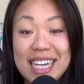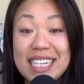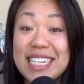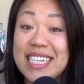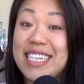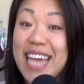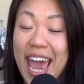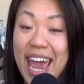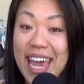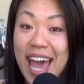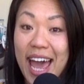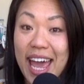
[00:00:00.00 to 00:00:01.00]

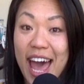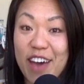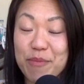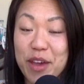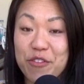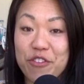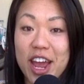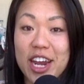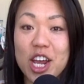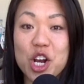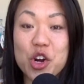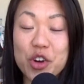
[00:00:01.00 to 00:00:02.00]
Today, I have my
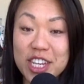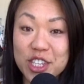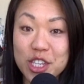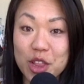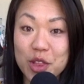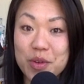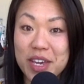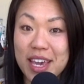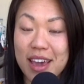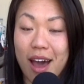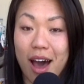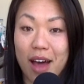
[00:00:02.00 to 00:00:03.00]
friend Chris
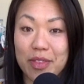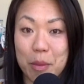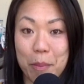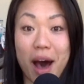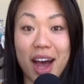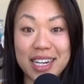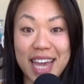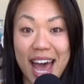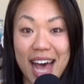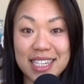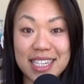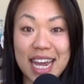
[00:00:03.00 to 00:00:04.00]
Luecke on the
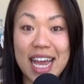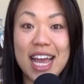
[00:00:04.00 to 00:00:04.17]
podcast.